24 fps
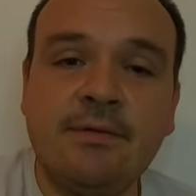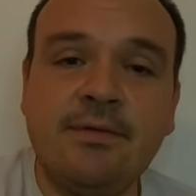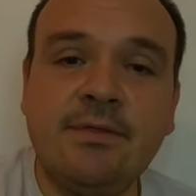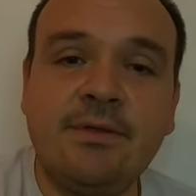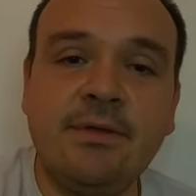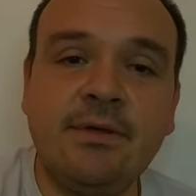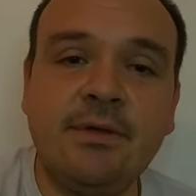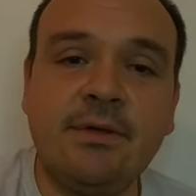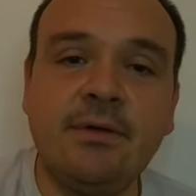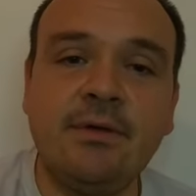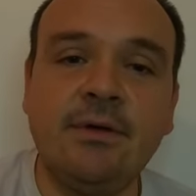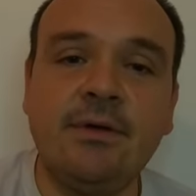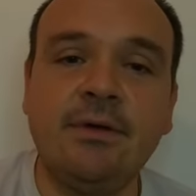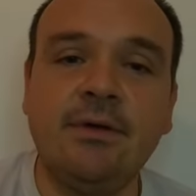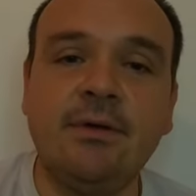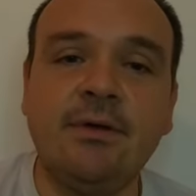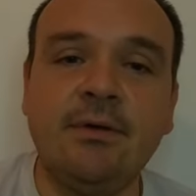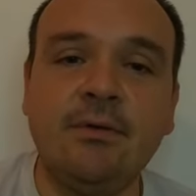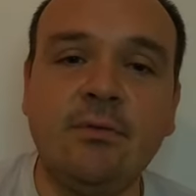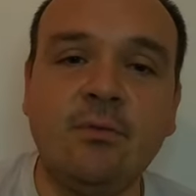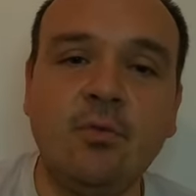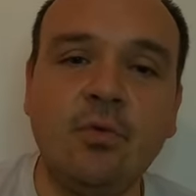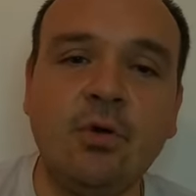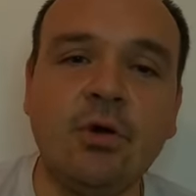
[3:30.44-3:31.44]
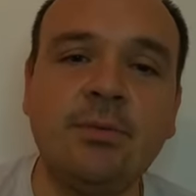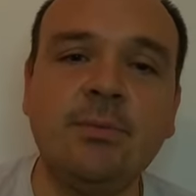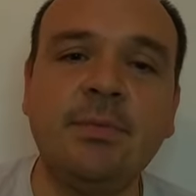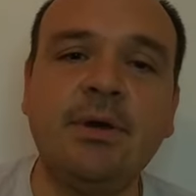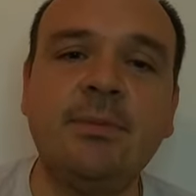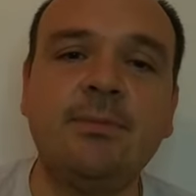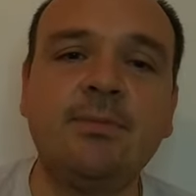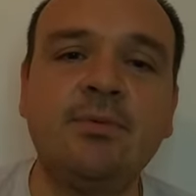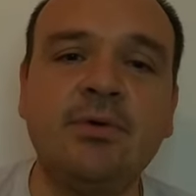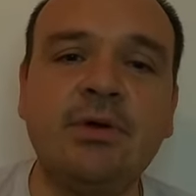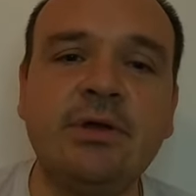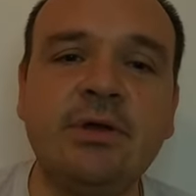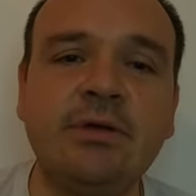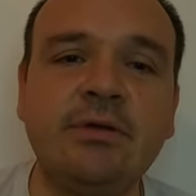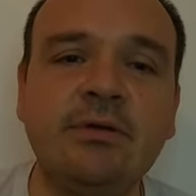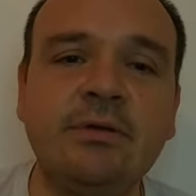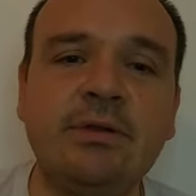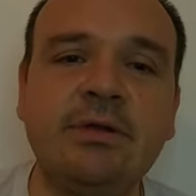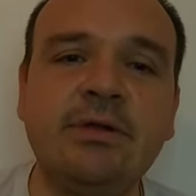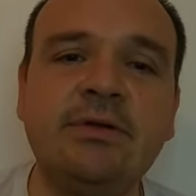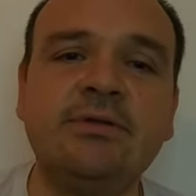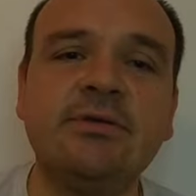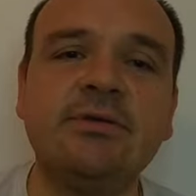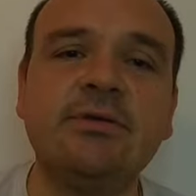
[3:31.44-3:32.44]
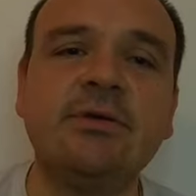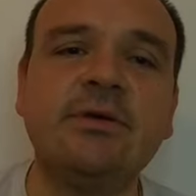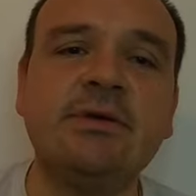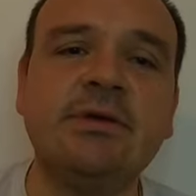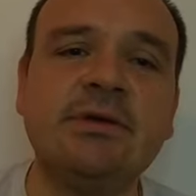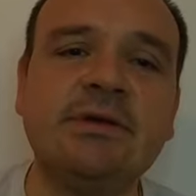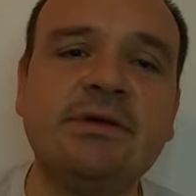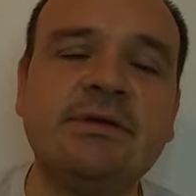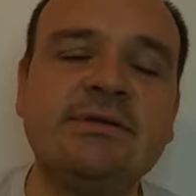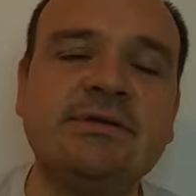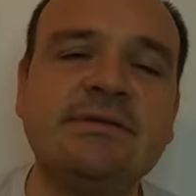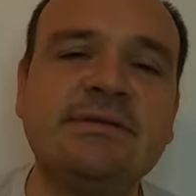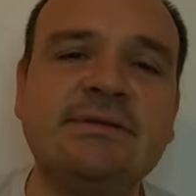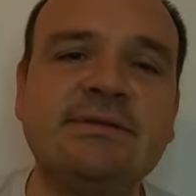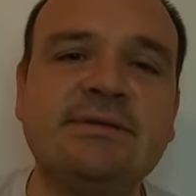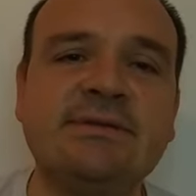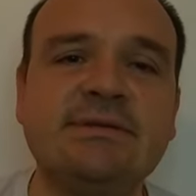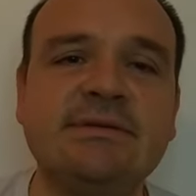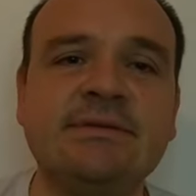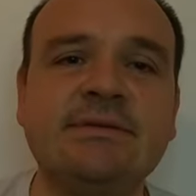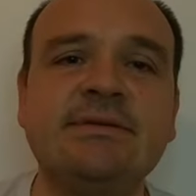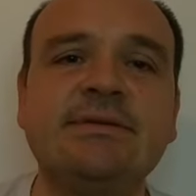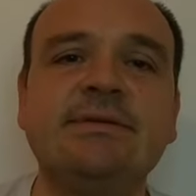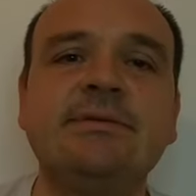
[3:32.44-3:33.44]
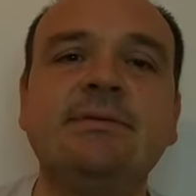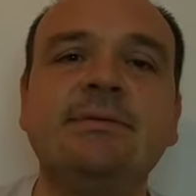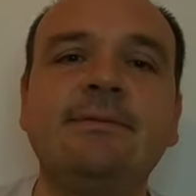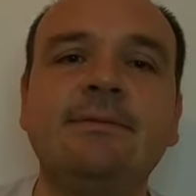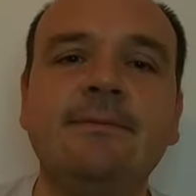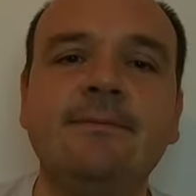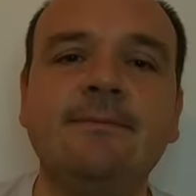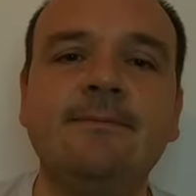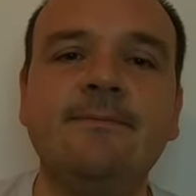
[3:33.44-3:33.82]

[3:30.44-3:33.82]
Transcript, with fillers: the warm-up regulator is